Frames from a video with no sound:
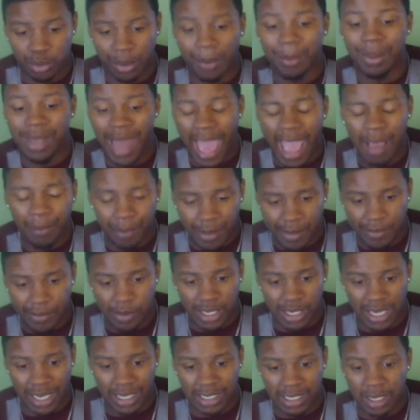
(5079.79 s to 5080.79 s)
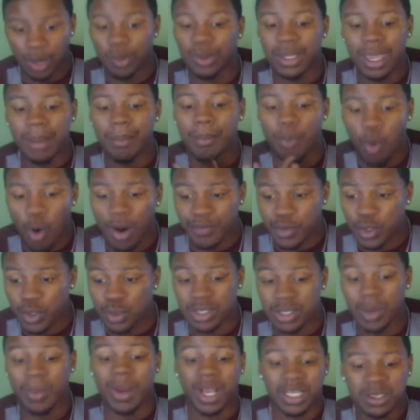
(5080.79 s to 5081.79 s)
with black people getting killed get more
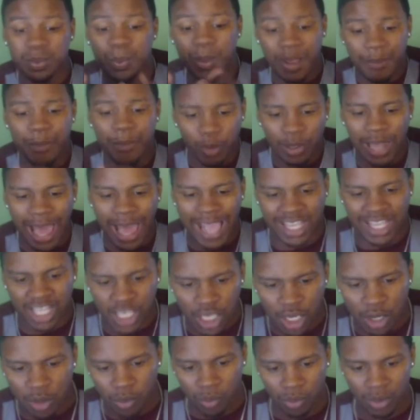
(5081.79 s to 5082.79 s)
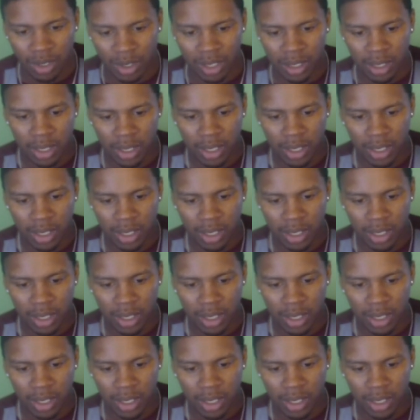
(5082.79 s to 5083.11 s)
views is because people like you.